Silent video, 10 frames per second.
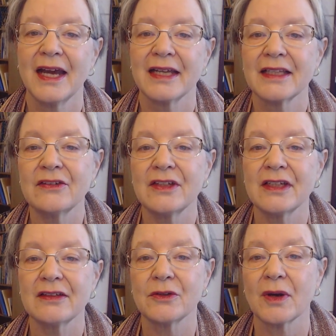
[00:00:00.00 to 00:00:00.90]
And
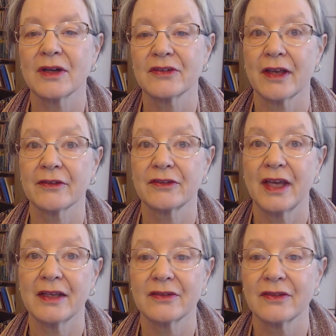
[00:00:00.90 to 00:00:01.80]
listening to ourselves
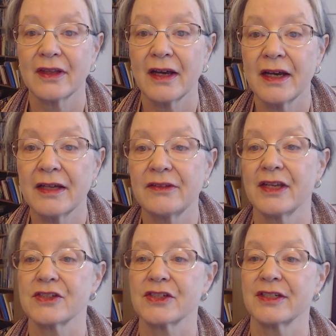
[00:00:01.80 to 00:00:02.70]
takes
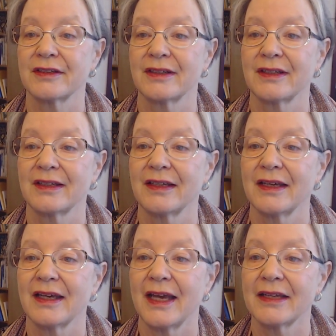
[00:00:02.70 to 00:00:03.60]
attention,
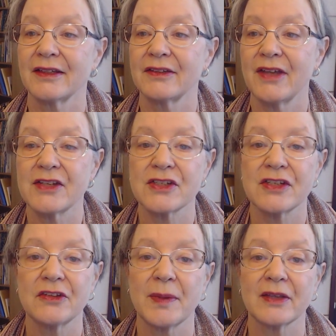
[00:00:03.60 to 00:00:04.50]
and attention
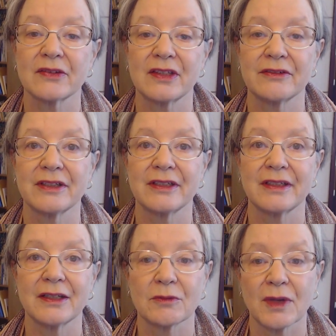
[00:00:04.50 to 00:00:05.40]
is best given
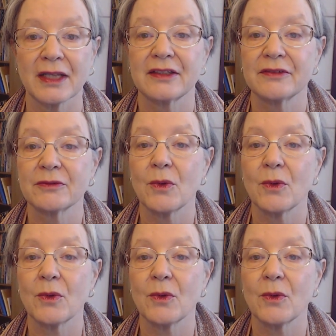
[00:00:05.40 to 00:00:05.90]
in relative